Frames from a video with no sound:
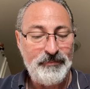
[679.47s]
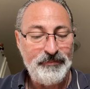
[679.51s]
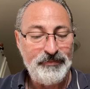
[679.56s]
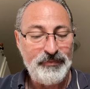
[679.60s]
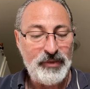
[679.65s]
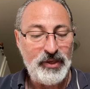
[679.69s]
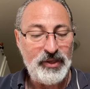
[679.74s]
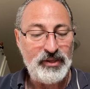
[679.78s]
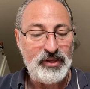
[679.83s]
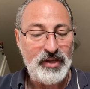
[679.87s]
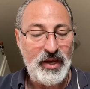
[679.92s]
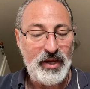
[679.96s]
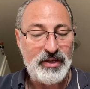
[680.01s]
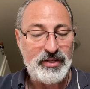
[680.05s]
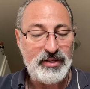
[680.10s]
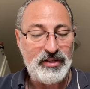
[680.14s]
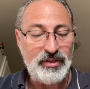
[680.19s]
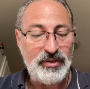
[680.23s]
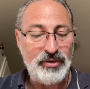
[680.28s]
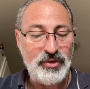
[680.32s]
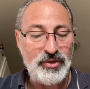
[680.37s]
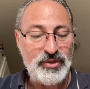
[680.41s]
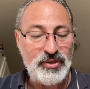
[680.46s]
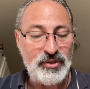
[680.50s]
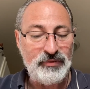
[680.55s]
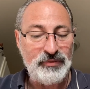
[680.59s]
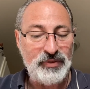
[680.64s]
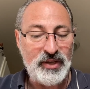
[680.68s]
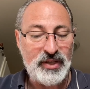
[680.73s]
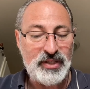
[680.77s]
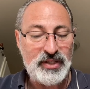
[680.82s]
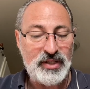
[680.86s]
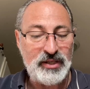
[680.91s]
He takes the
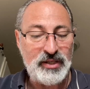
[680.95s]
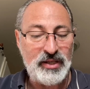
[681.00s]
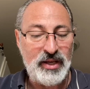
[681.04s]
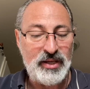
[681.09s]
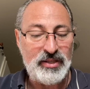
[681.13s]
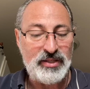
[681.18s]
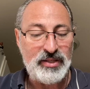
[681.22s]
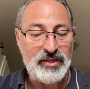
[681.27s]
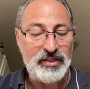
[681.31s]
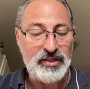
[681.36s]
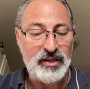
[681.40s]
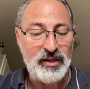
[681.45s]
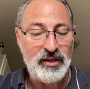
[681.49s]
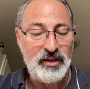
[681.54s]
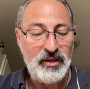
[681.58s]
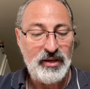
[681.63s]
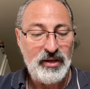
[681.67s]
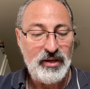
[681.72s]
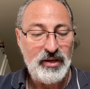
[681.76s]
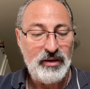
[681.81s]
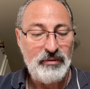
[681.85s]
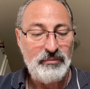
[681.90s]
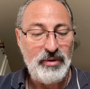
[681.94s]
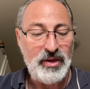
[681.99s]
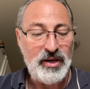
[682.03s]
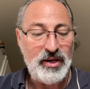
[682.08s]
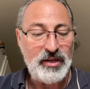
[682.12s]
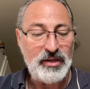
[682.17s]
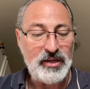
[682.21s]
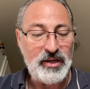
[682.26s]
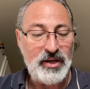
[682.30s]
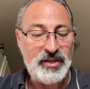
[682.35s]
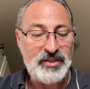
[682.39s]
crucifix and kisses it, but
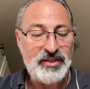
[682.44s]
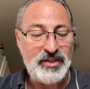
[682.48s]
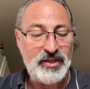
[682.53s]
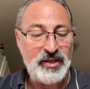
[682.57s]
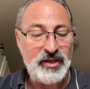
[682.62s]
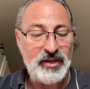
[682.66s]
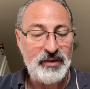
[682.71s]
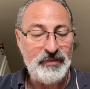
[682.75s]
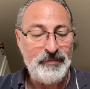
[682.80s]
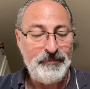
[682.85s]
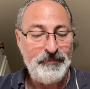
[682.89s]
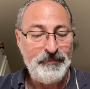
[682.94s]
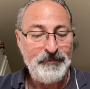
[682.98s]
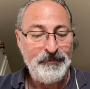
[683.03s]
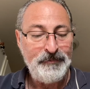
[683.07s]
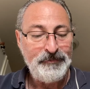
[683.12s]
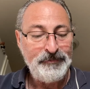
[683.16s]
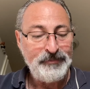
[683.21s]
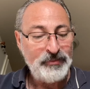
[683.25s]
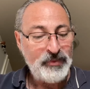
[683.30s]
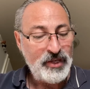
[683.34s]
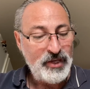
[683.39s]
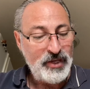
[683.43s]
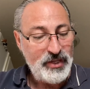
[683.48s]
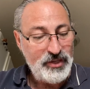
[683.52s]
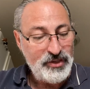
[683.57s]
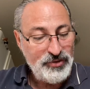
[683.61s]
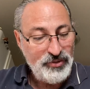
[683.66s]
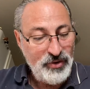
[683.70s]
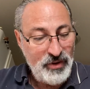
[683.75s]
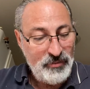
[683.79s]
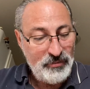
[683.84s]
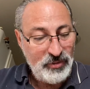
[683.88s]
in kissing it, he
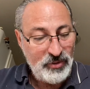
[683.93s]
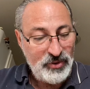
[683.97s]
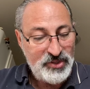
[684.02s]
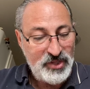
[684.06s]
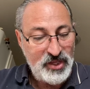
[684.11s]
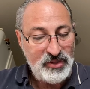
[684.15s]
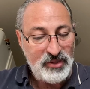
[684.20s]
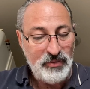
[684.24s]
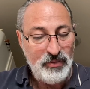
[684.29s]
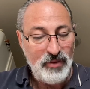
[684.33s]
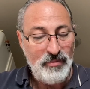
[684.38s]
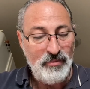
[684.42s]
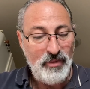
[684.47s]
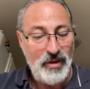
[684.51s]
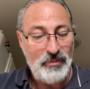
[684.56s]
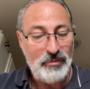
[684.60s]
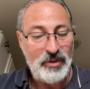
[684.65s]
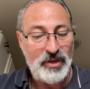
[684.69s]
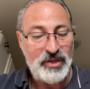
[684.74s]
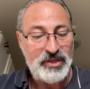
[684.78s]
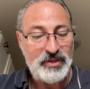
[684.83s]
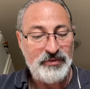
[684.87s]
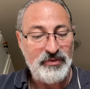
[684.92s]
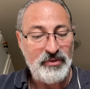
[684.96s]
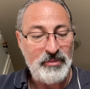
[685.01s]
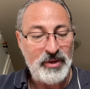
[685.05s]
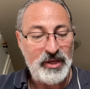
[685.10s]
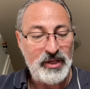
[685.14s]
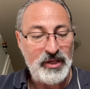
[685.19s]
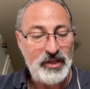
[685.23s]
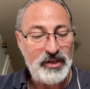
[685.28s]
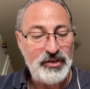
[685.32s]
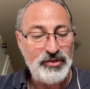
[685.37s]
trembles at the remembrance of the
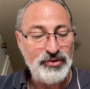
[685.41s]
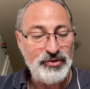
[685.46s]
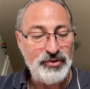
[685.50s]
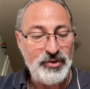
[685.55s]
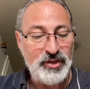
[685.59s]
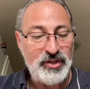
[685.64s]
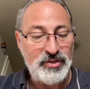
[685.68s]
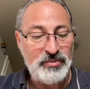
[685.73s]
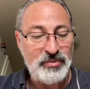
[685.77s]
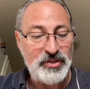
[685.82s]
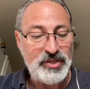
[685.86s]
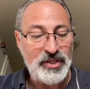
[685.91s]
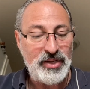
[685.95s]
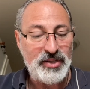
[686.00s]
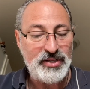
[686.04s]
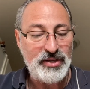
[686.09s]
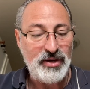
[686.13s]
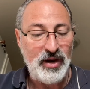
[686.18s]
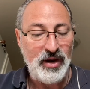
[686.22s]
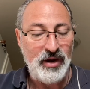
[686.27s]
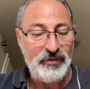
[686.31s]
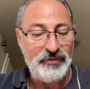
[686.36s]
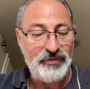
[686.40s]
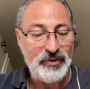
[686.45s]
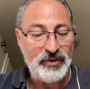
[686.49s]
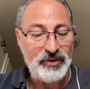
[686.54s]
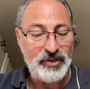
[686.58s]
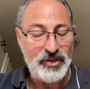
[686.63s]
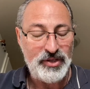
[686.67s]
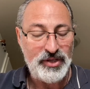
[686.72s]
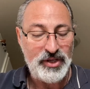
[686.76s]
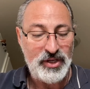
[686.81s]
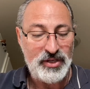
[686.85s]
many injuries which he has offered
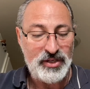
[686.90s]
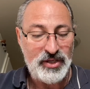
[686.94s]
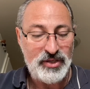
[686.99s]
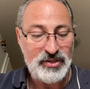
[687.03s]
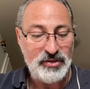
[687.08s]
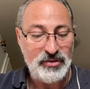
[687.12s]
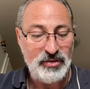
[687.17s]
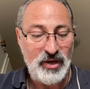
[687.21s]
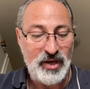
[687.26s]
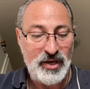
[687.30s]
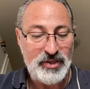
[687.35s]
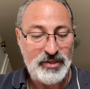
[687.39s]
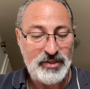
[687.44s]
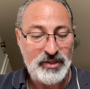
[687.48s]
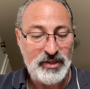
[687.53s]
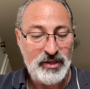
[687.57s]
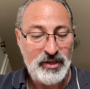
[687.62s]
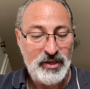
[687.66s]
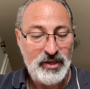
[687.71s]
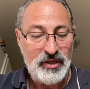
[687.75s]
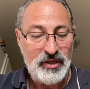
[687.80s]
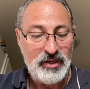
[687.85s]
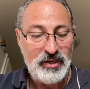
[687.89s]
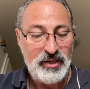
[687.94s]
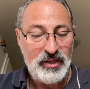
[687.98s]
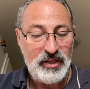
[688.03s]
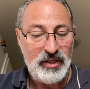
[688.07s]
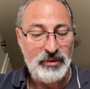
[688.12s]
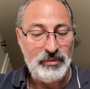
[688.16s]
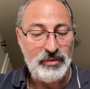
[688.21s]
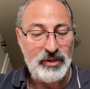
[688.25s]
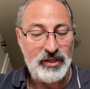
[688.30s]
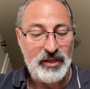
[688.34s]
to Jesus Christ.
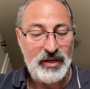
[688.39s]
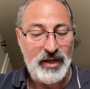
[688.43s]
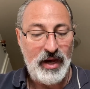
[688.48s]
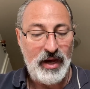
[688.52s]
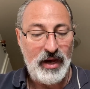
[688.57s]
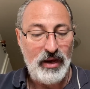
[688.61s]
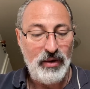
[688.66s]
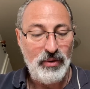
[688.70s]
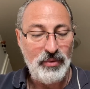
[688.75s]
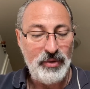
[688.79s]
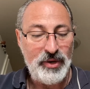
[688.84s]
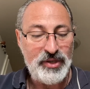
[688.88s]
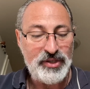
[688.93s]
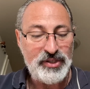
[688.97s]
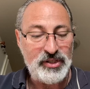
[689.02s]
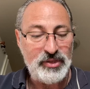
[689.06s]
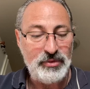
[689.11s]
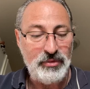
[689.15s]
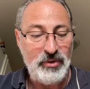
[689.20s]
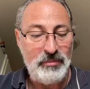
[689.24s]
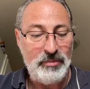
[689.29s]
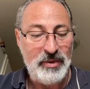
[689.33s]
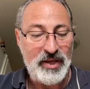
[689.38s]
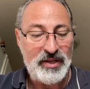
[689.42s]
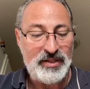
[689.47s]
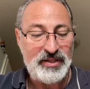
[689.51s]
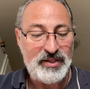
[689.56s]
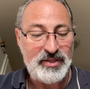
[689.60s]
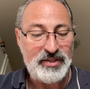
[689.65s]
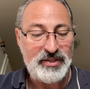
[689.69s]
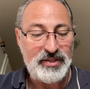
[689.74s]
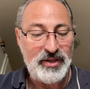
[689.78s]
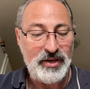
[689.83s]
He would now wish to repent
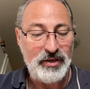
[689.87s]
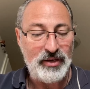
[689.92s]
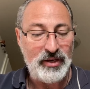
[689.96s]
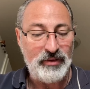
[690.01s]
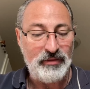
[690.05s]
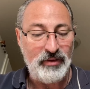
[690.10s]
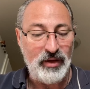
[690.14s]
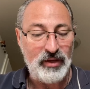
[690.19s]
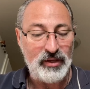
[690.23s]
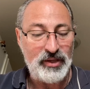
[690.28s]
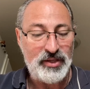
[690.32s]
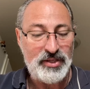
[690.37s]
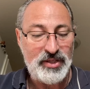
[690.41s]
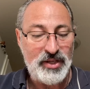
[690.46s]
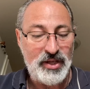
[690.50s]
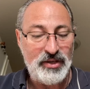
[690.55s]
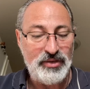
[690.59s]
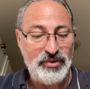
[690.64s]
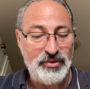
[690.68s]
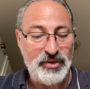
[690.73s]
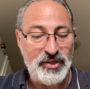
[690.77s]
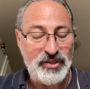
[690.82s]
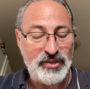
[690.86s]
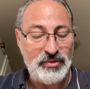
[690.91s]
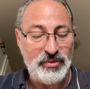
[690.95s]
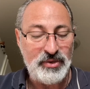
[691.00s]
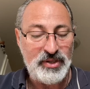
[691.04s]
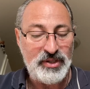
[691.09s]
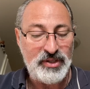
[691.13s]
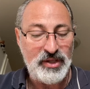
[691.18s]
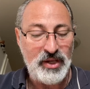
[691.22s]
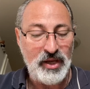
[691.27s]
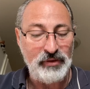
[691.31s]
sincerely of all his injuries to
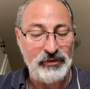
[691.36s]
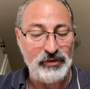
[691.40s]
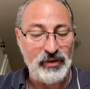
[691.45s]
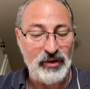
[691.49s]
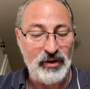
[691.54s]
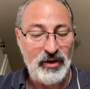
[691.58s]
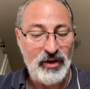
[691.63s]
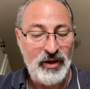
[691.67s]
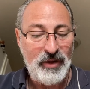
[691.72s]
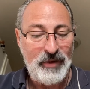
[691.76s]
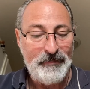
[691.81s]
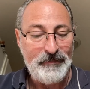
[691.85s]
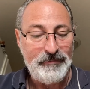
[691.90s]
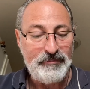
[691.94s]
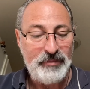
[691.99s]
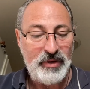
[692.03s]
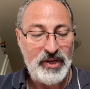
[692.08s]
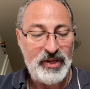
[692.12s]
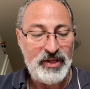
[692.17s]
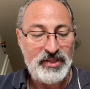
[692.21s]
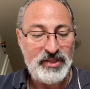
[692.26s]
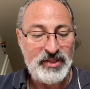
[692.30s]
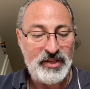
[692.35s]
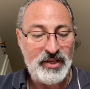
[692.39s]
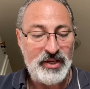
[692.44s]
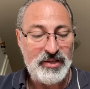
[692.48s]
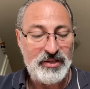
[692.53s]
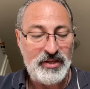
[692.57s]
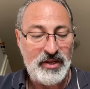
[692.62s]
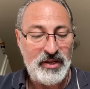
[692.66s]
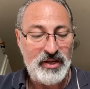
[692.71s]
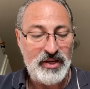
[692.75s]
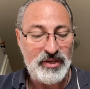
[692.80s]
his Savior but he
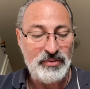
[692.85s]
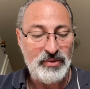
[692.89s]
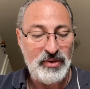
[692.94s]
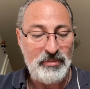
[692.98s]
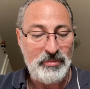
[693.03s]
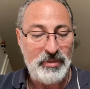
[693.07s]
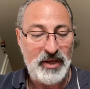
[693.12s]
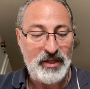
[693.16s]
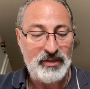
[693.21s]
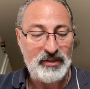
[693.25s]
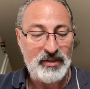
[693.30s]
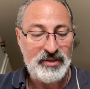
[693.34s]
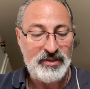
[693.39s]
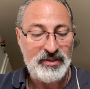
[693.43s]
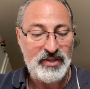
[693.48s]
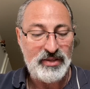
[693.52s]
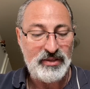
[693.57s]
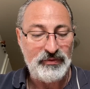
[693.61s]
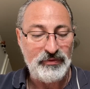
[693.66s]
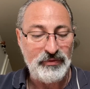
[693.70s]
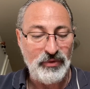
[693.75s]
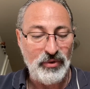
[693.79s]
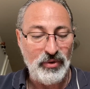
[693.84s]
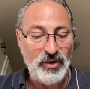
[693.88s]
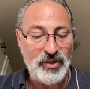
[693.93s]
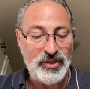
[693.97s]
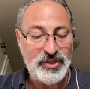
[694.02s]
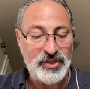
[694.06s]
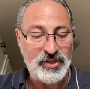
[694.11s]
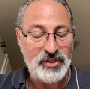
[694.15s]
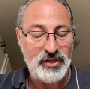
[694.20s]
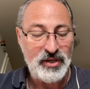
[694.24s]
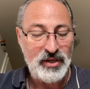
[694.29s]
sees that his repentance is
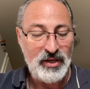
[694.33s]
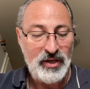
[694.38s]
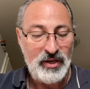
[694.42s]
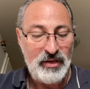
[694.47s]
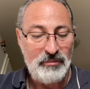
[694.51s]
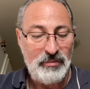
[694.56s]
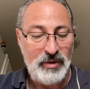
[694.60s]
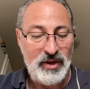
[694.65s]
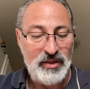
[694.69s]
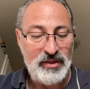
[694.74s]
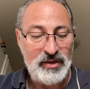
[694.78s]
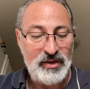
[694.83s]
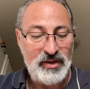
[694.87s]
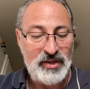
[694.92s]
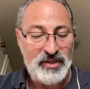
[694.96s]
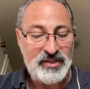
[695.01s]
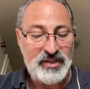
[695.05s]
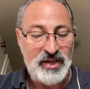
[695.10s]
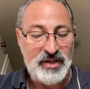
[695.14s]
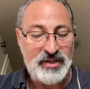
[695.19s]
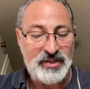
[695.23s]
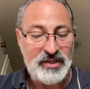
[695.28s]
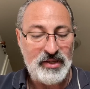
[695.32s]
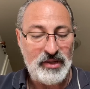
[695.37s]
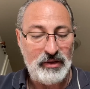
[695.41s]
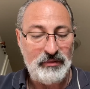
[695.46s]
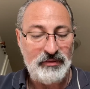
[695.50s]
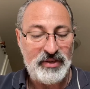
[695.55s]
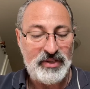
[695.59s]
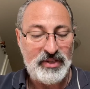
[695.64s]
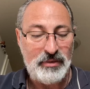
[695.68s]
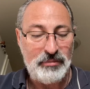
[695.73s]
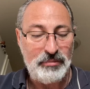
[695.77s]
forced by the necessity of
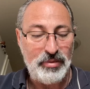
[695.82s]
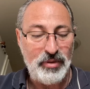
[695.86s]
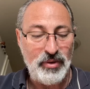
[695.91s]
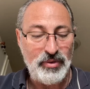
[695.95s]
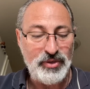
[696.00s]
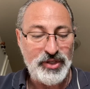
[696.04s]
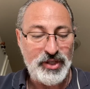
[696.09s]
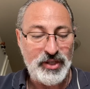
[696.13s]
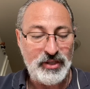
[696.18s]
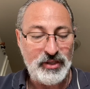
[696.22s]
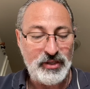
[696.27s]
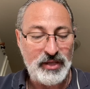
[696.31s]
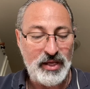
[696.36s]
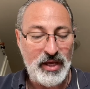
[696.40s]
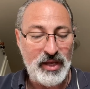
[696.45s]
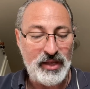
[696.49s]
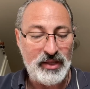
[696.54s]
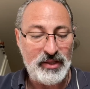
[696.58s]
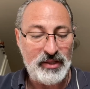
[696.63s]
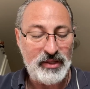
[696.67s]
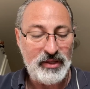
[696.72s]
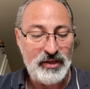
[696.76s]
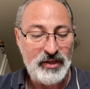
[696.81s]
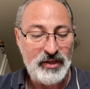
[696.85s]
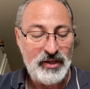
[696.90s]
his approaching death.